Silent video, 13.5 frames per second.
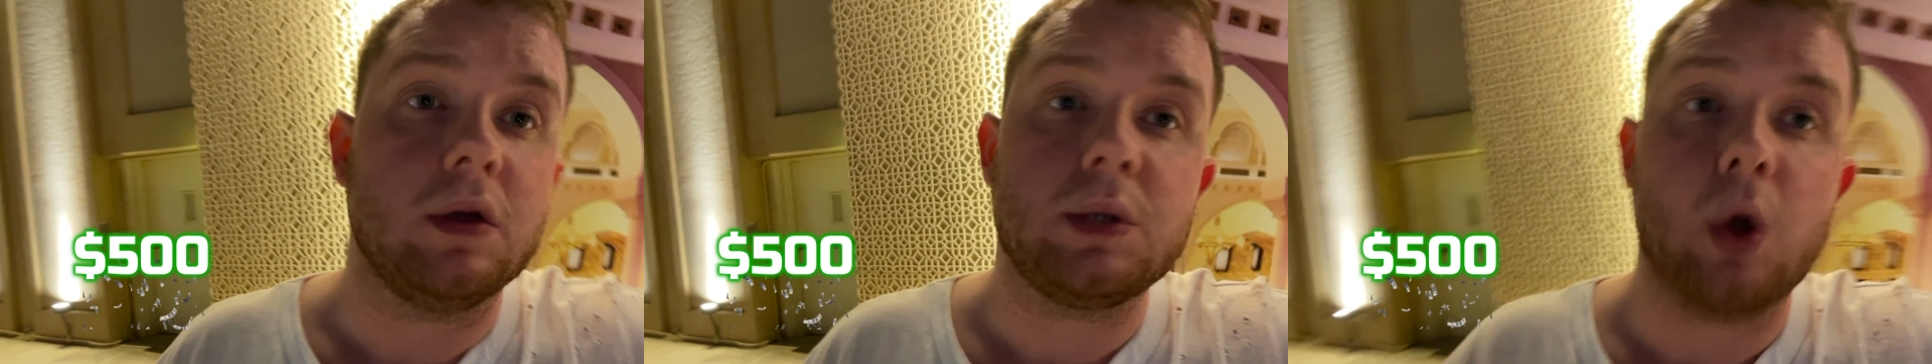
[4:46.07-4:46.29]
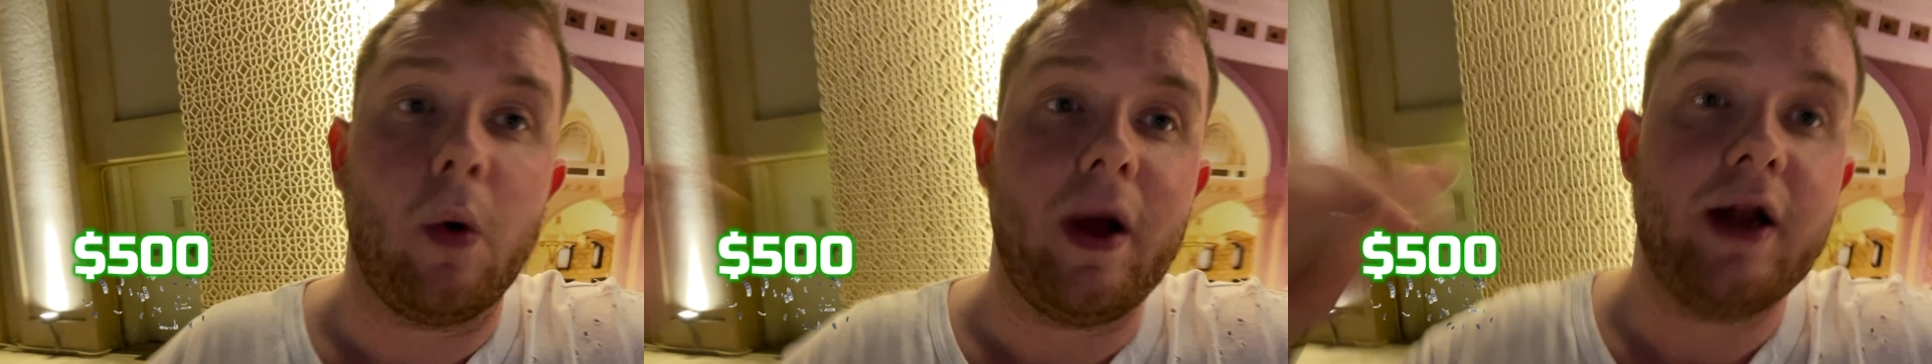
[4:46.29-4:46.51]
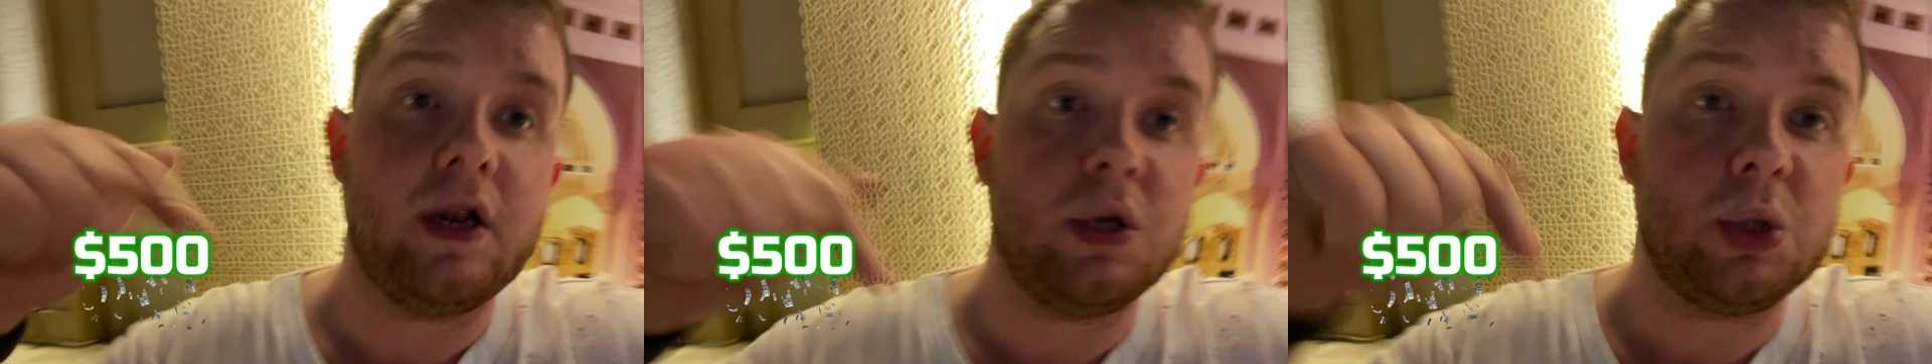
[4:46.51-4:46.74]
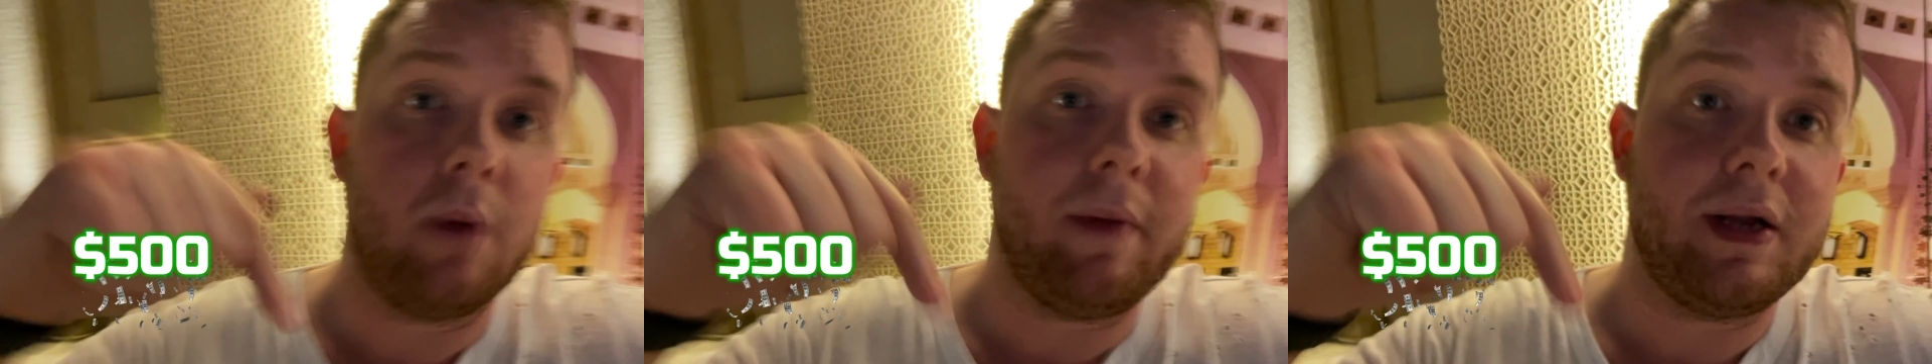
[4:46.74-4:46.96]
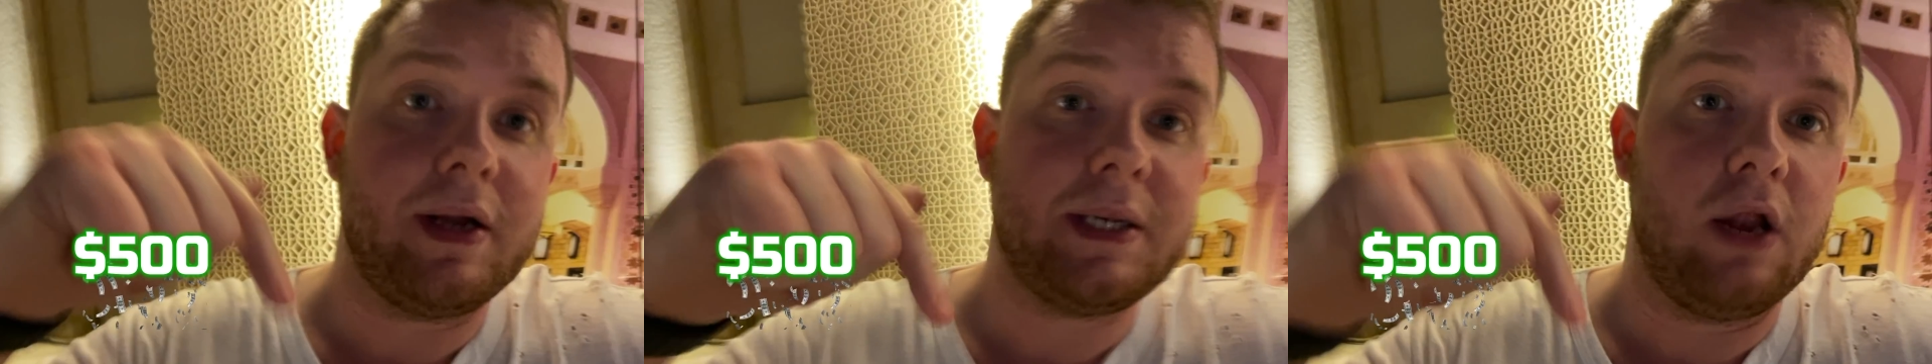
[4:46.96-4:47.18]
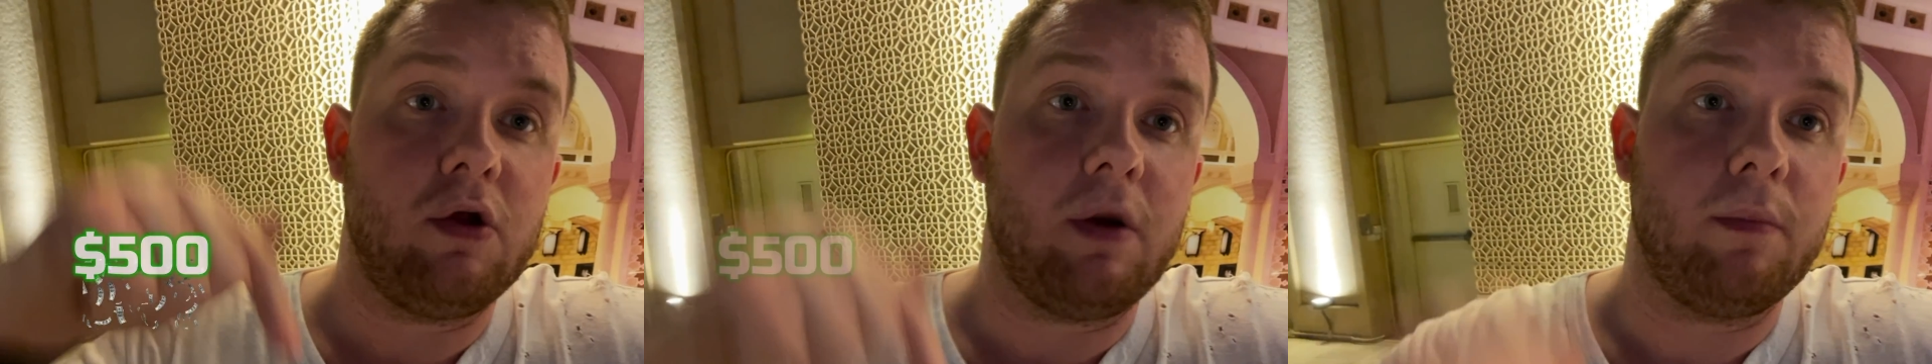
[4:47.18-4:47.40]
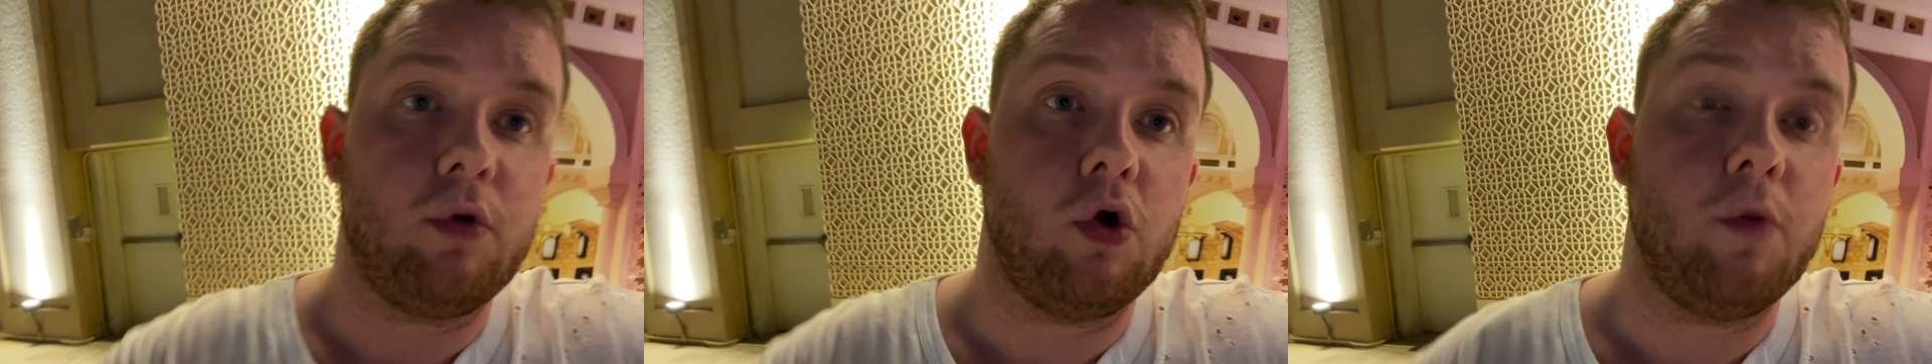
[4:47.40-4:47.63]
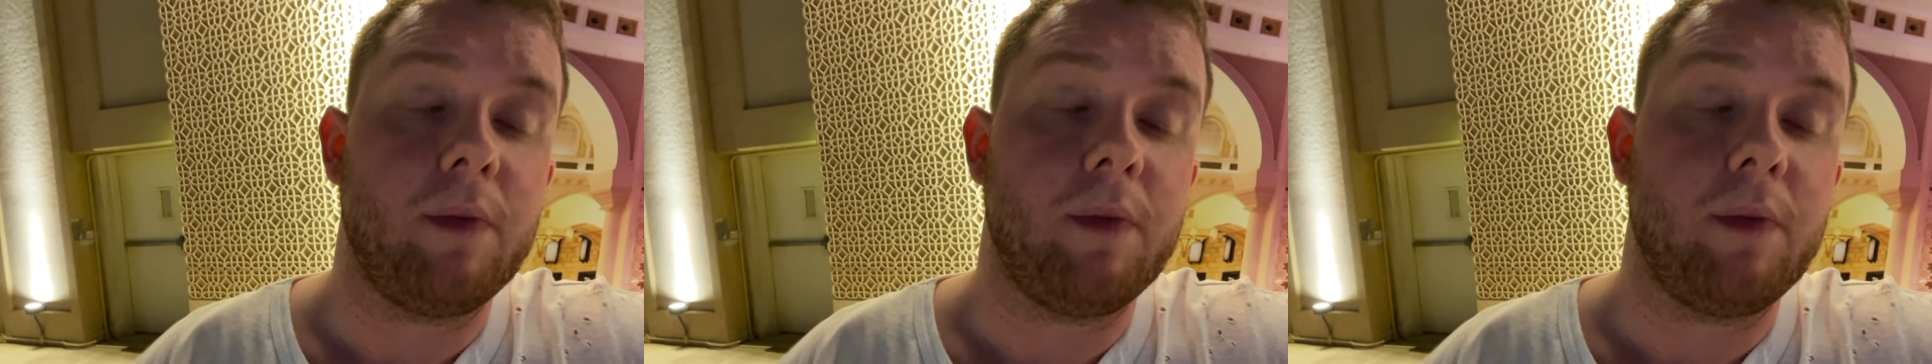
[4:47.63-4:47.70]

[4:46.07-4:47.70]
go ahead and join my Telegram group,